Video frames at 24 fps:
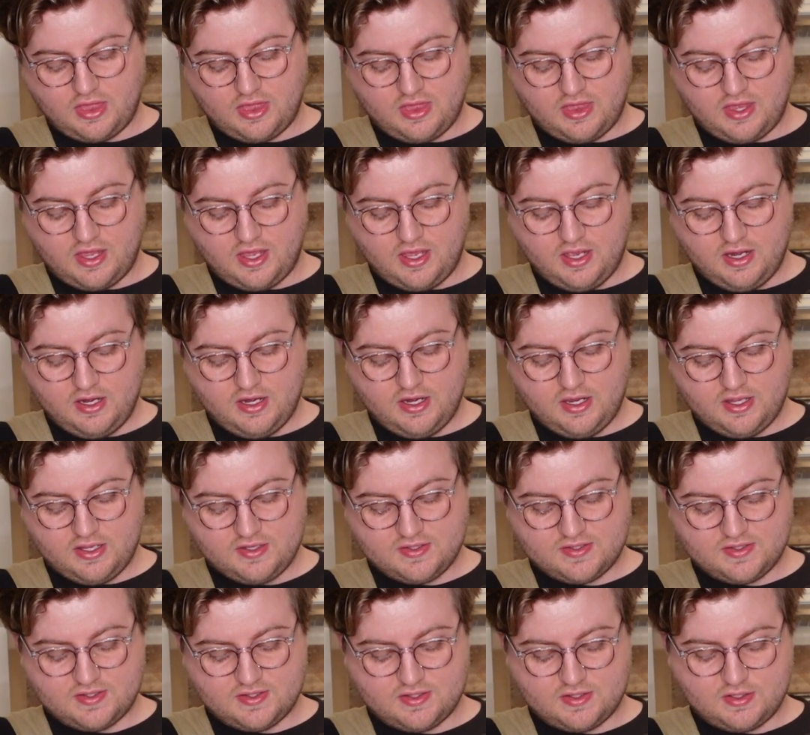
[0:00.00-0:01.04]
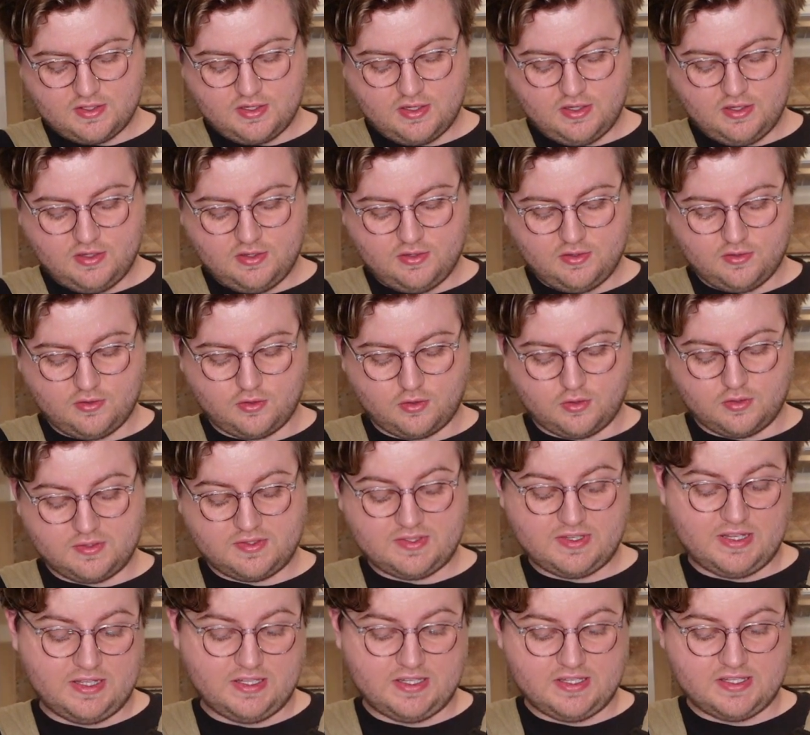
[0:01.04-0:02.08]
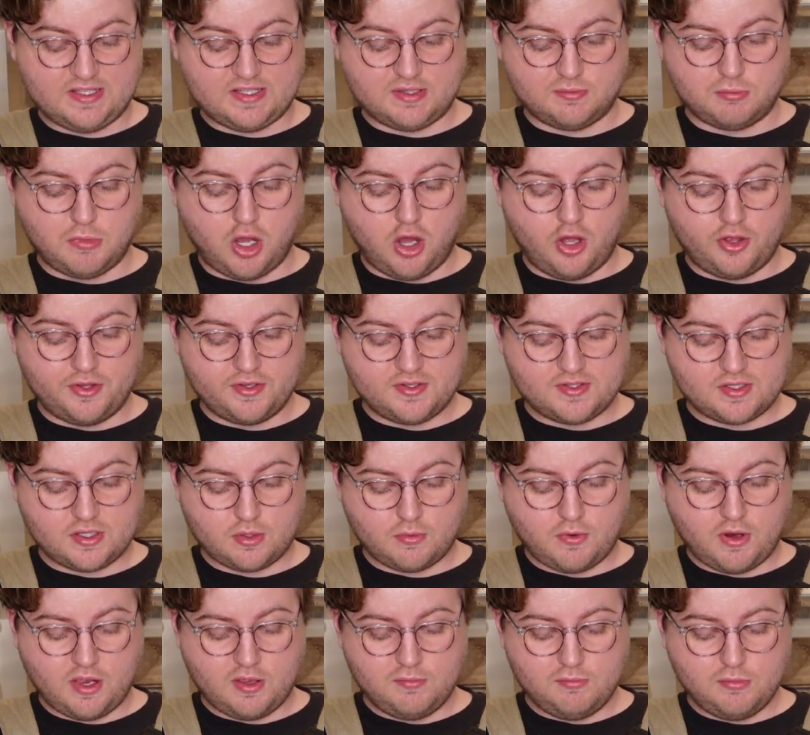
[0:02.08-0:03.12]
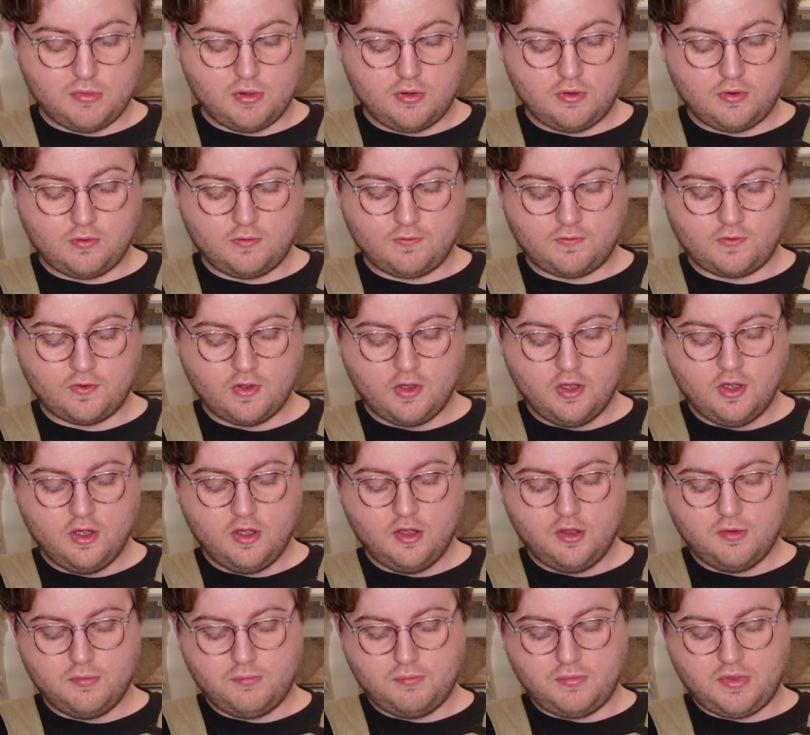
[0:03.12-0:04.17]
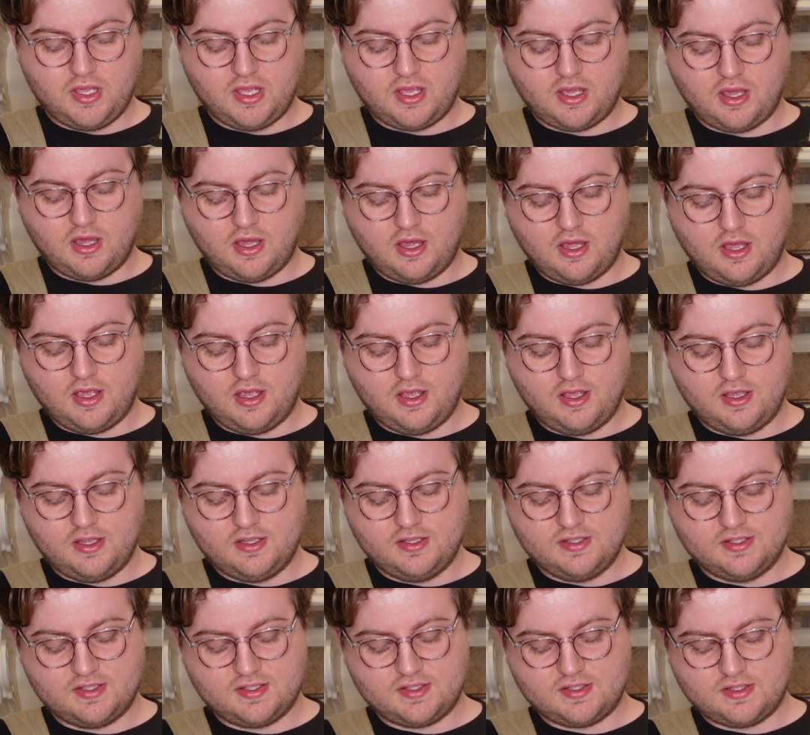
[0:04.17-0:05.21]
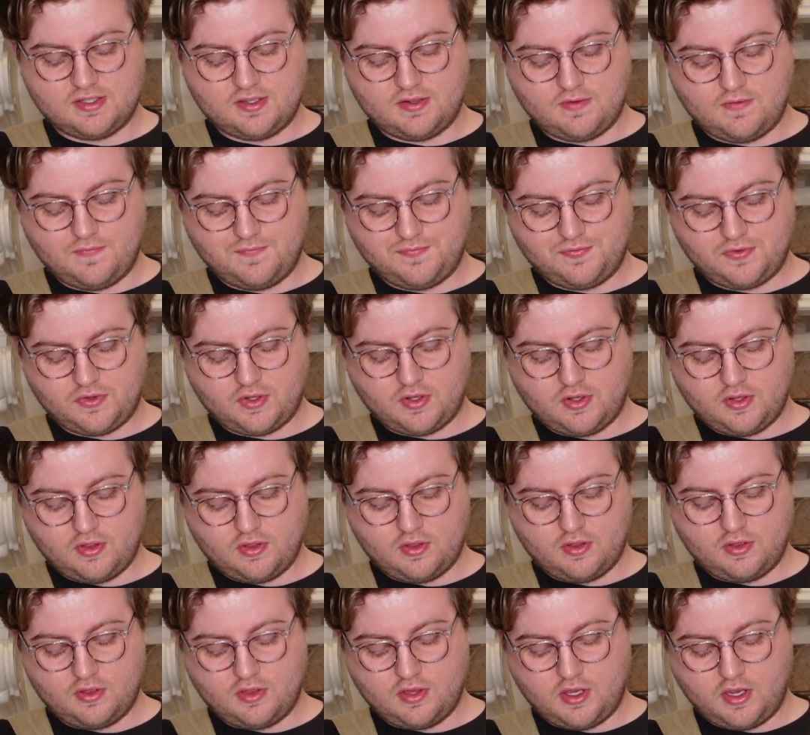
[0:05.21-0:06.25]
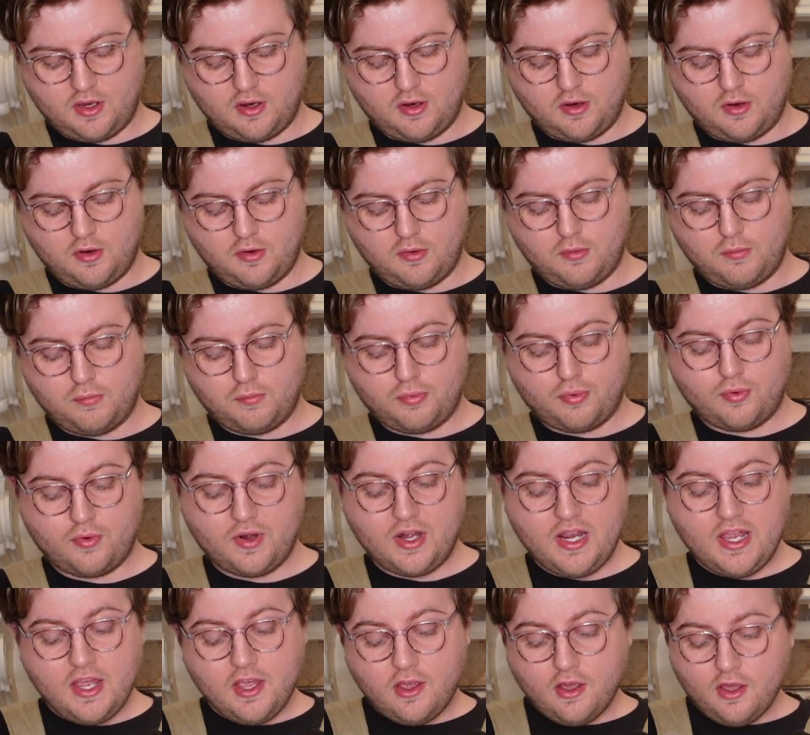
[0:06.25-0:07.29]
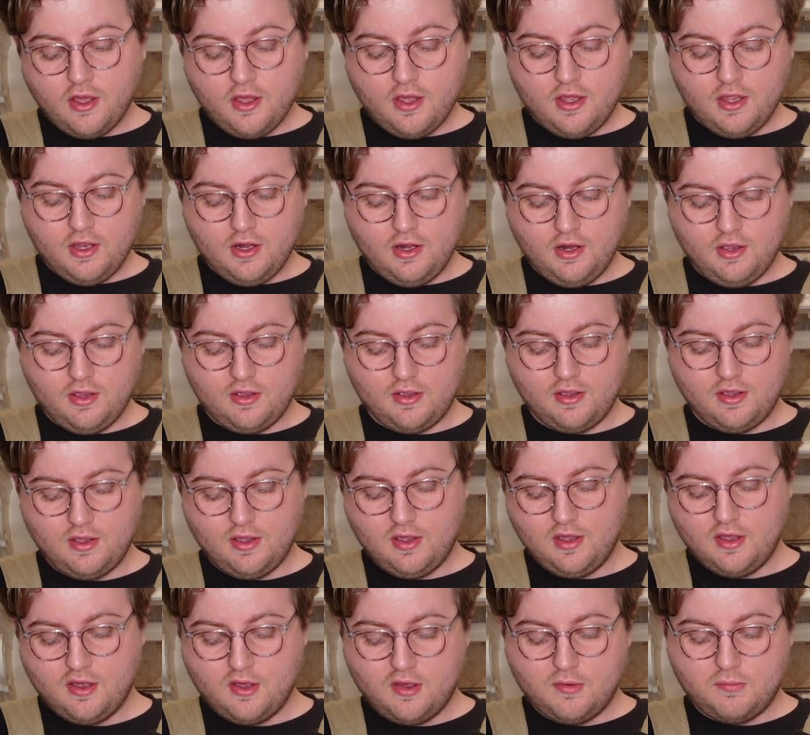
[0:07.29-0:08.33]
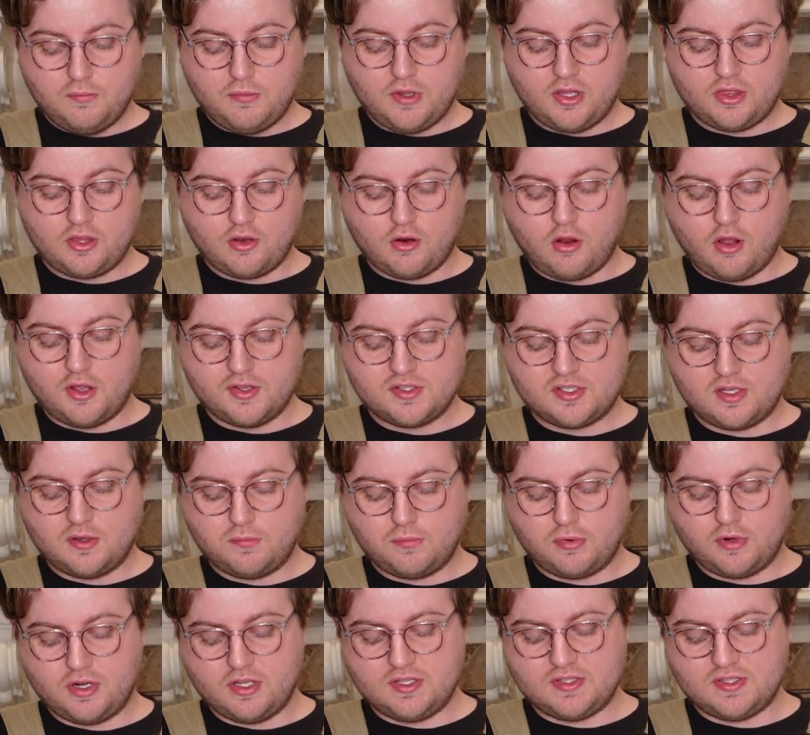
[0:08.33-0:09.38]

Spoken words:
thin is, or at least small is the right move because they're pretty good, but they're also pretty